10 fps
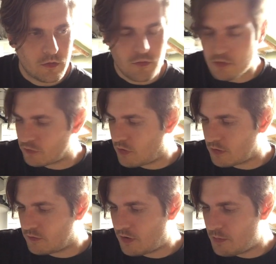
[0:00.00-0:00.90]

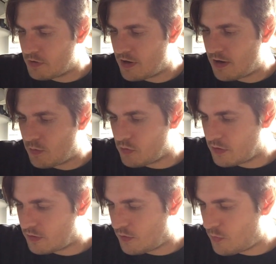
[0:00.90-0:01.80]
Crossguard Saber that I
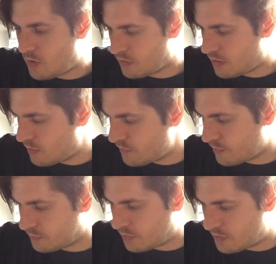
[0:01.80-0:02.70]
ordered a while ago
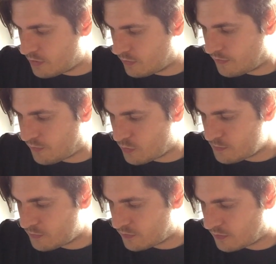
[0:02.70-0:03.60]
from somebody on the
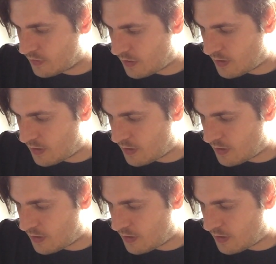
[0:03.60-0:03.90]
forums.